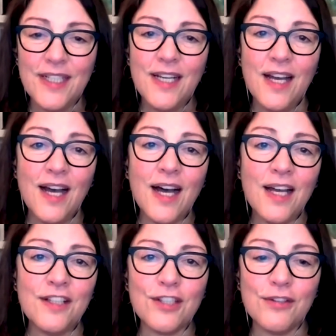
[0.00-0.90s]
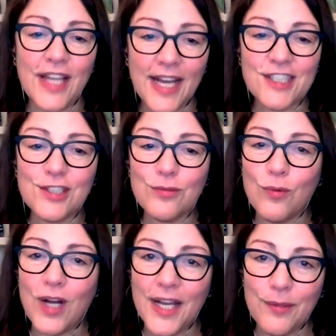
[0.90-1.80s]
Mm-hmm. Uh, so that's
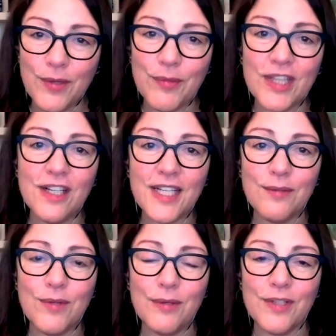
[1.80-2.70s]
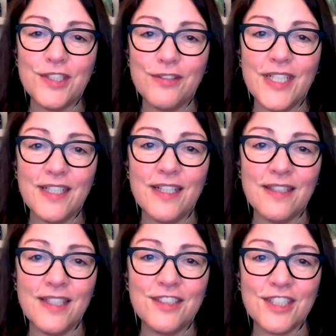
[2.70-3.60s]
why when we look at what we're doing on
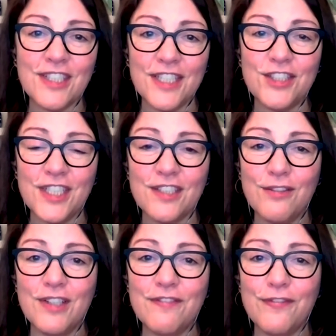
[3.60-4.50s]
legislation going